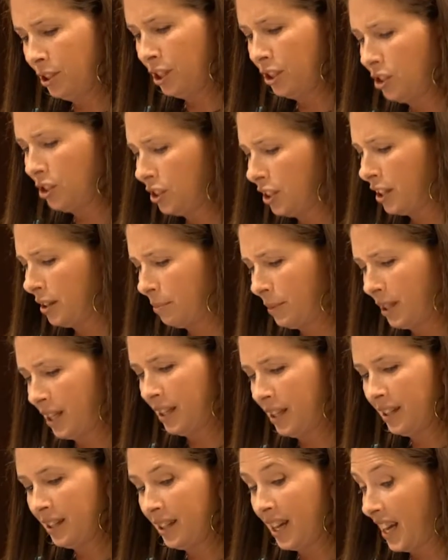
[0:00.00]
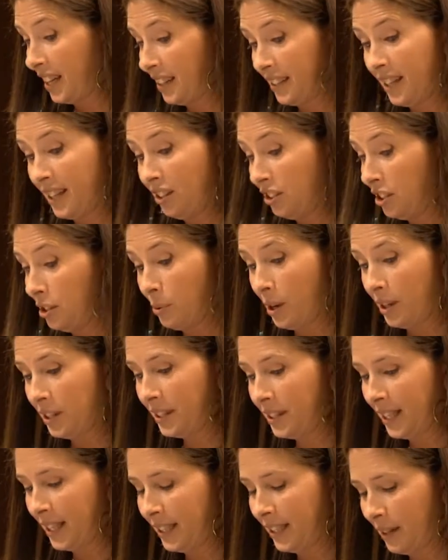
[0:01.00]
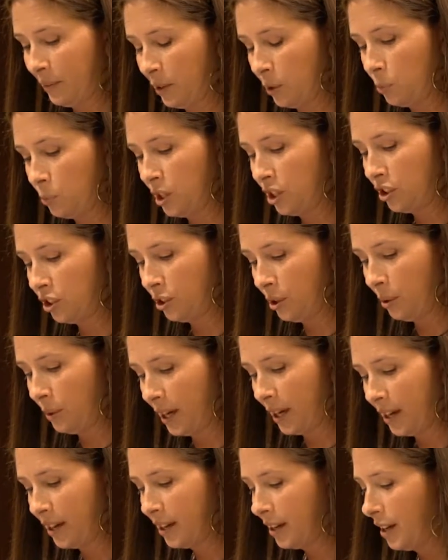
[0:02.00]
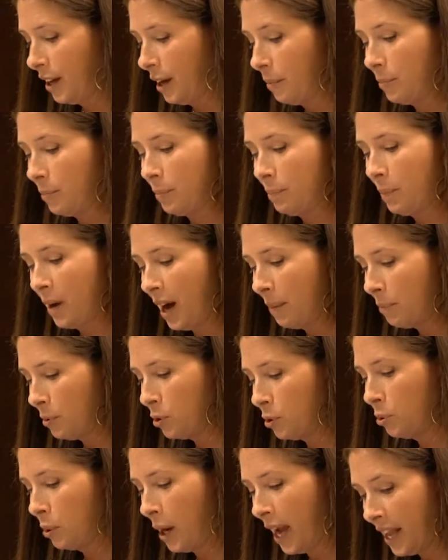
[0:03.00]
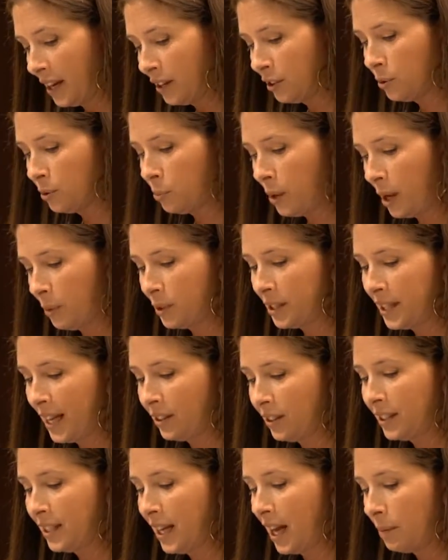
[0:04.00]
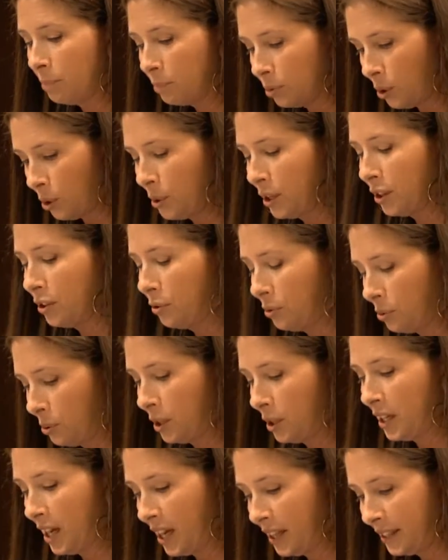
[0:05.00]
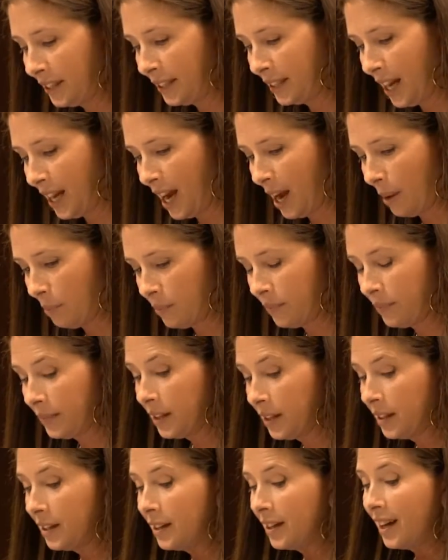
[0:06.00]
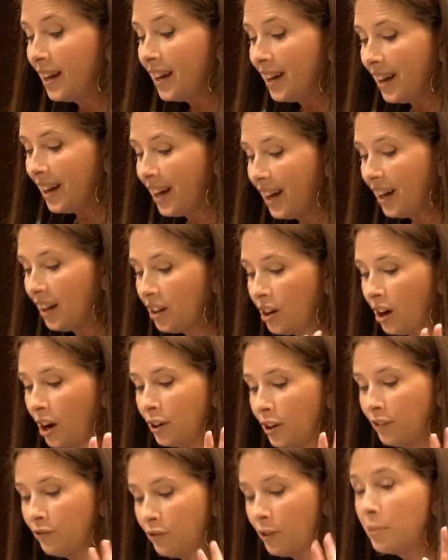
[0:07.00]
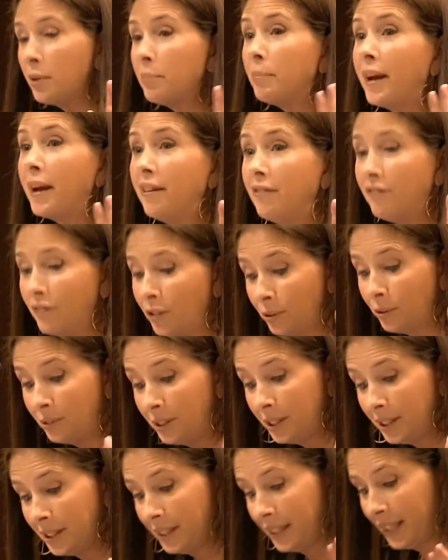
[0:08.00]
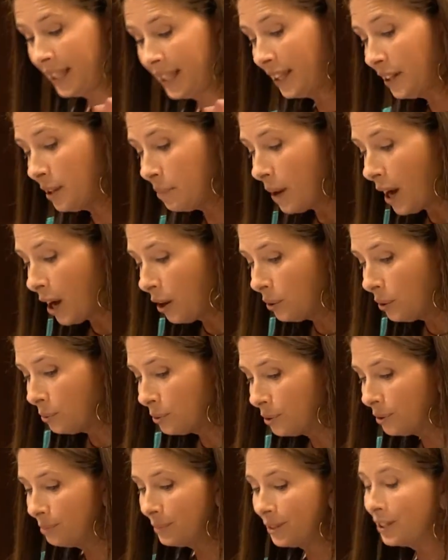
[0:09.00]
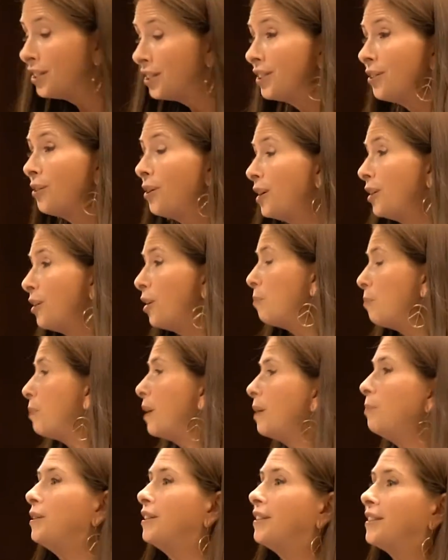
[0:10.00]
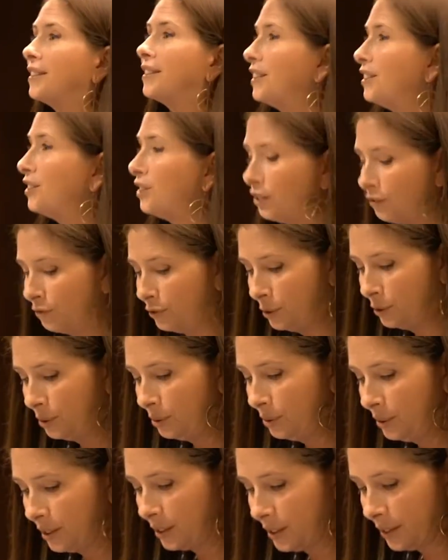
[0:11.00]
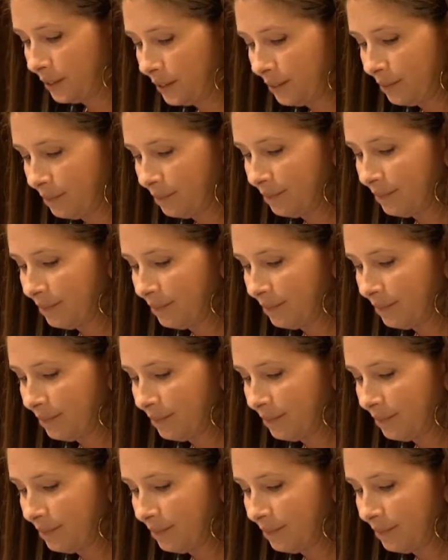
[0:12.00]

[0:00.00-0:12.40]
Beauty looked at me. I could tell she wanted to say something reassuring, but Papa, who hated to wait, was outside blowing the horn nonstop. "I'll call you from the payphone in the powder room. Enjoy all Bubby's delicious foods."